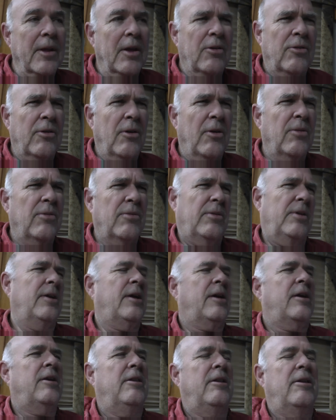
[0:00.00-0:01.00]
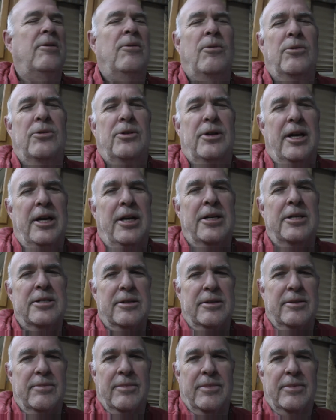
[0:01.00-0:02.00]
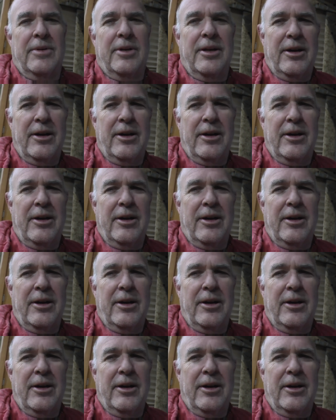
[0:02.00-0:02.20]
So back in the old days, and